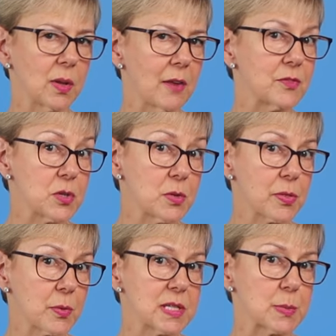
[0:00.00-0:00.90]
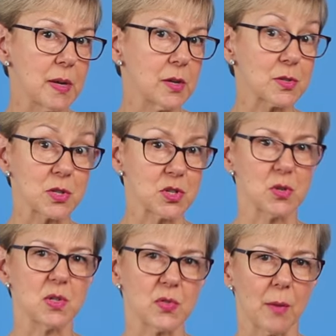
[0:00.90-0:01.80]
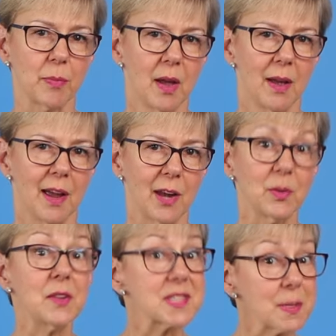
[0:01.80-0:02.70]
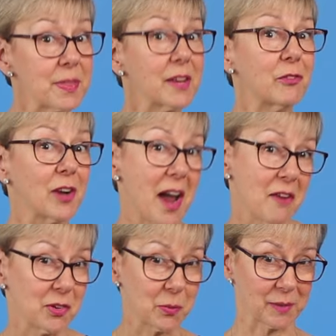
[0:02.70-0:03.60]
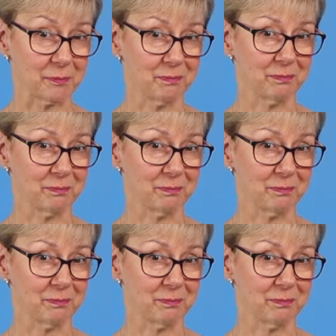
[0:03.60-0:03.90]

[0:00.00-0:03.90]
will have 2 to 3 speakers to choose from, and we have something for everyone.